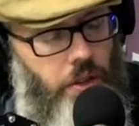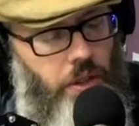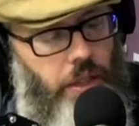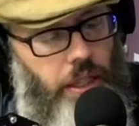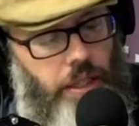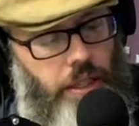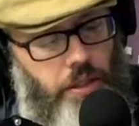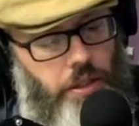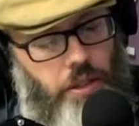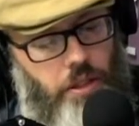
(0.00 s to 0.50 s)

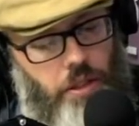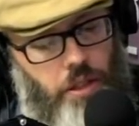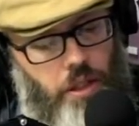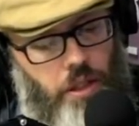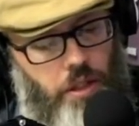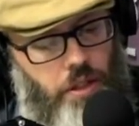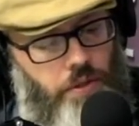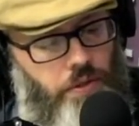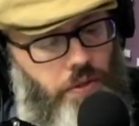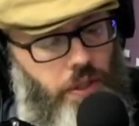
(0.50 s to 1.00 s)
there's,
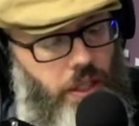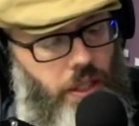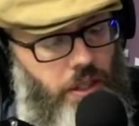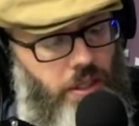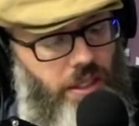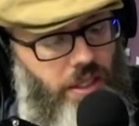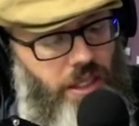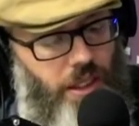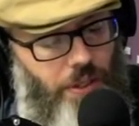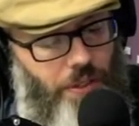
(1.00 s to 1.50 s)
um,
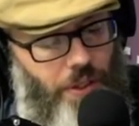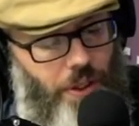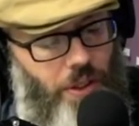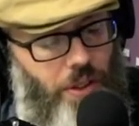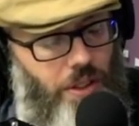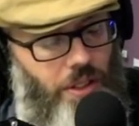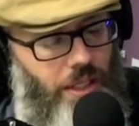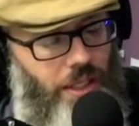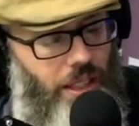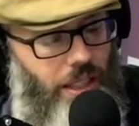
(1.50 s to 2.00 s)
it's
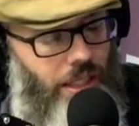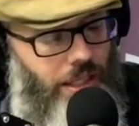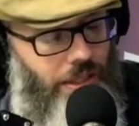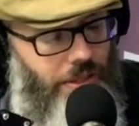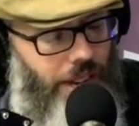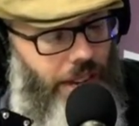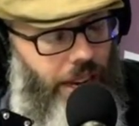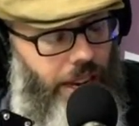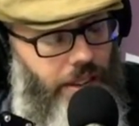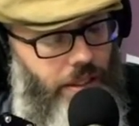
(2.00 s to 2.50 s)
difficult to
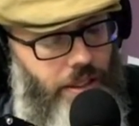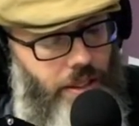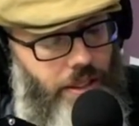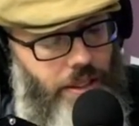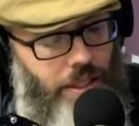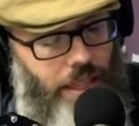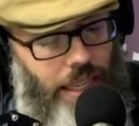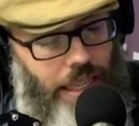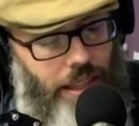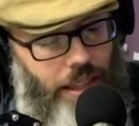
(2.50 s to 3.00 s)
kind of
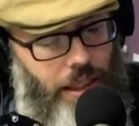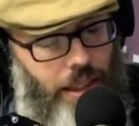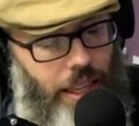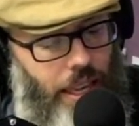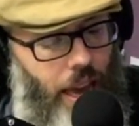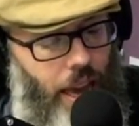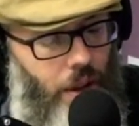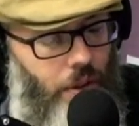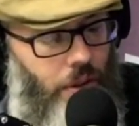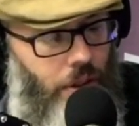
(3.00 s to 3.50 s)
see
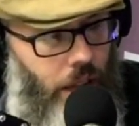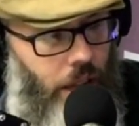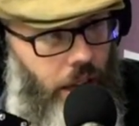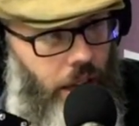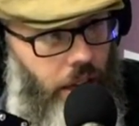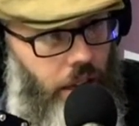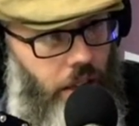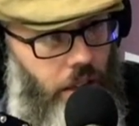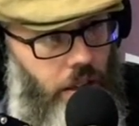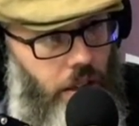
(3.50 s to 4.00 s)
the
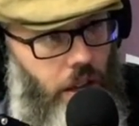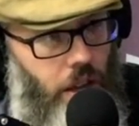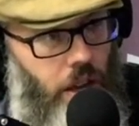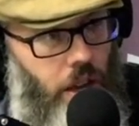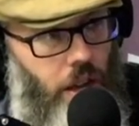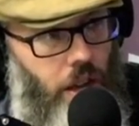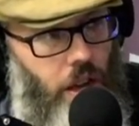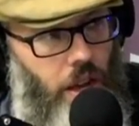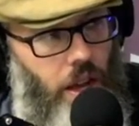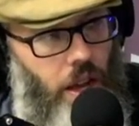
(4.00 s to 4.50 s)
outline
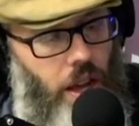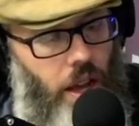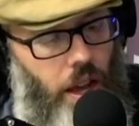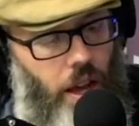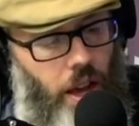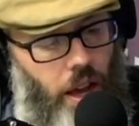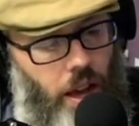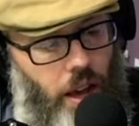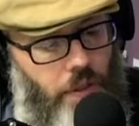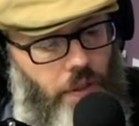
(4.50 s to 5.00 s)

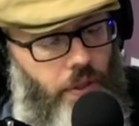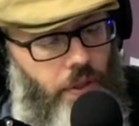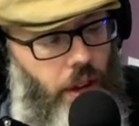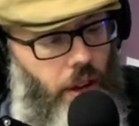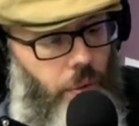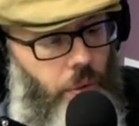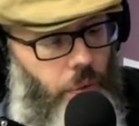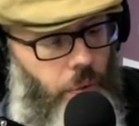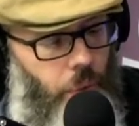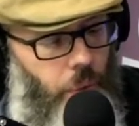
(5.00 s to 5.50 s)
um,
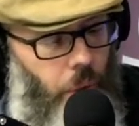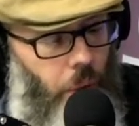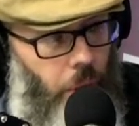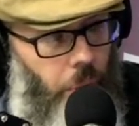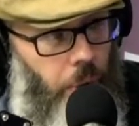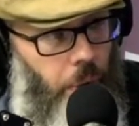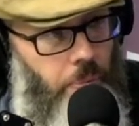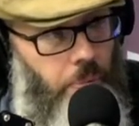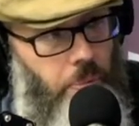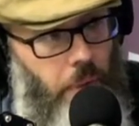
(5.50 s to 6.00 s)
and where
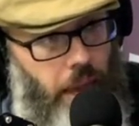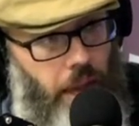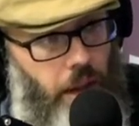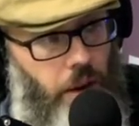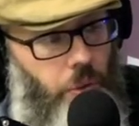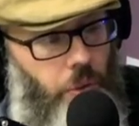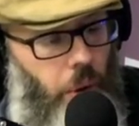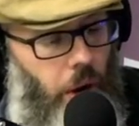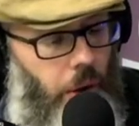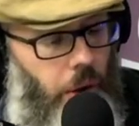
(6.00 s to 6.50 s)
we've
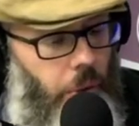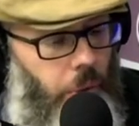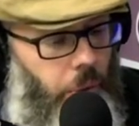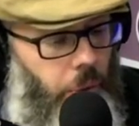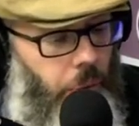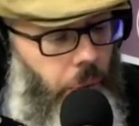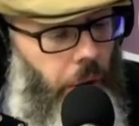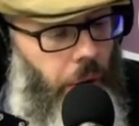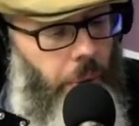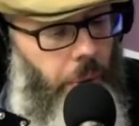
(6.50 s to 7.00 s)
been, where
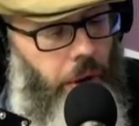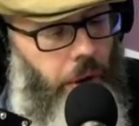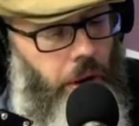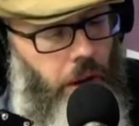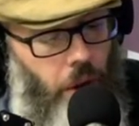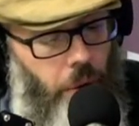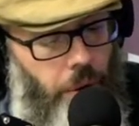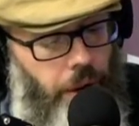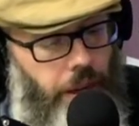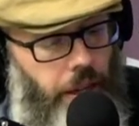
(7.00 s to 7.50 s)
where we're
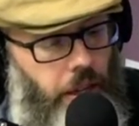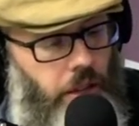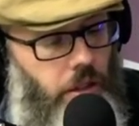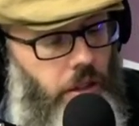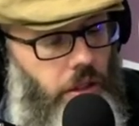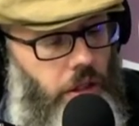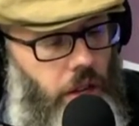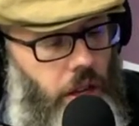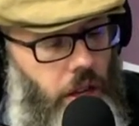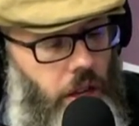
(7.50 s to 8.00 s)
going.
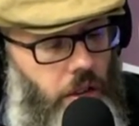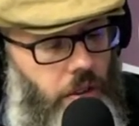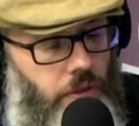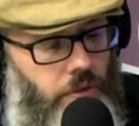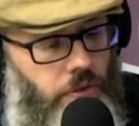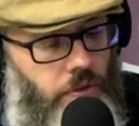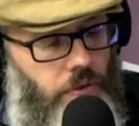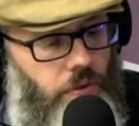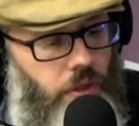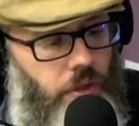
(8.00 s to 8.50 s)
Um,
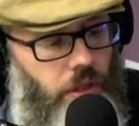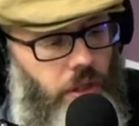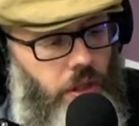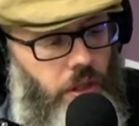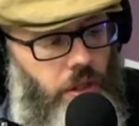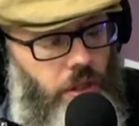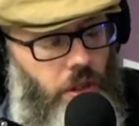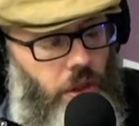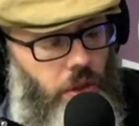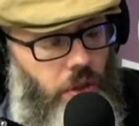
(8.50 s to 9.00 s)
mm-hmm.
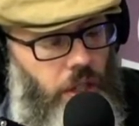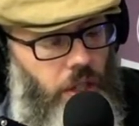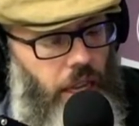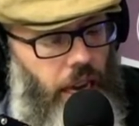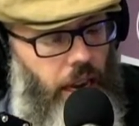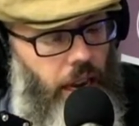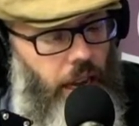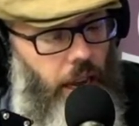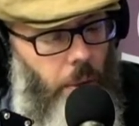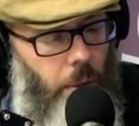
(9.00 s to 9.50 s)
So,
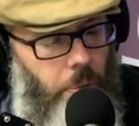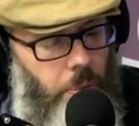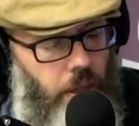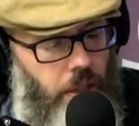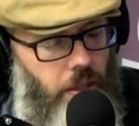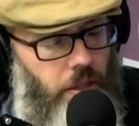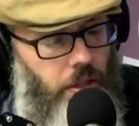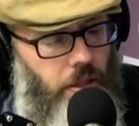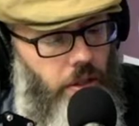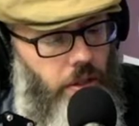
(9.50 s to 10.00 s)
kind of help
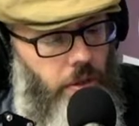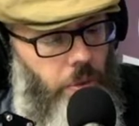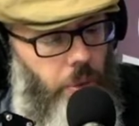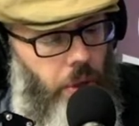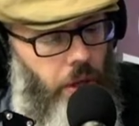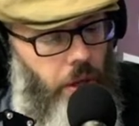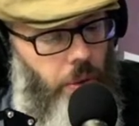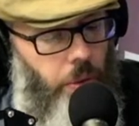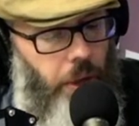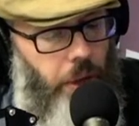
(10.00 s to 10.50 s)
us.
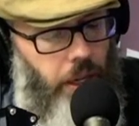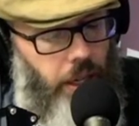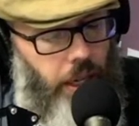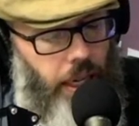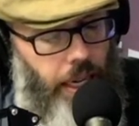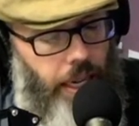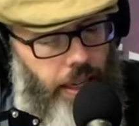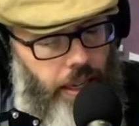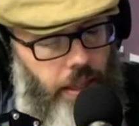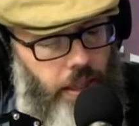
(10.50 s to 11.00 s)
We're we're
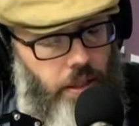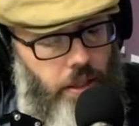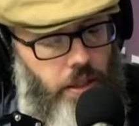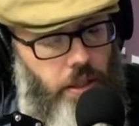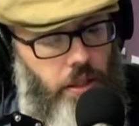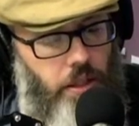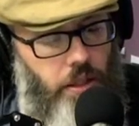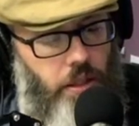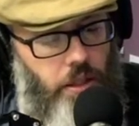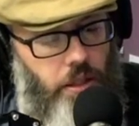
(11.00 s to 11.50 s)

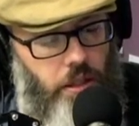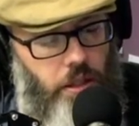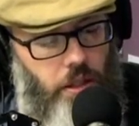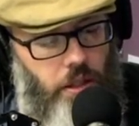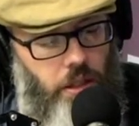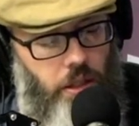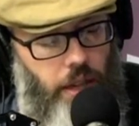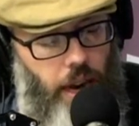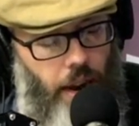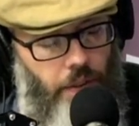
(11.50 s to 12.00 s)
in
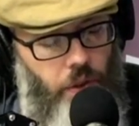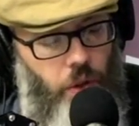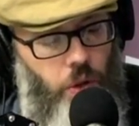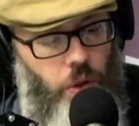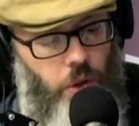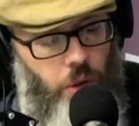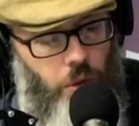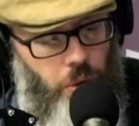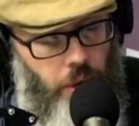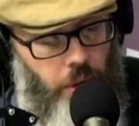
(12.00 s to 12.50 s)
chapter
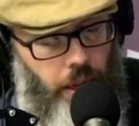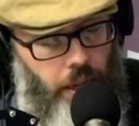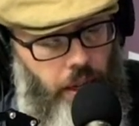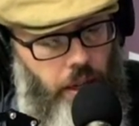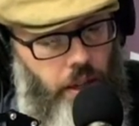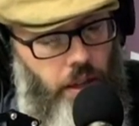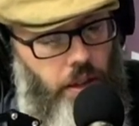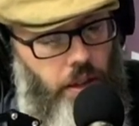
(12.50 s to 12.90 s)
three,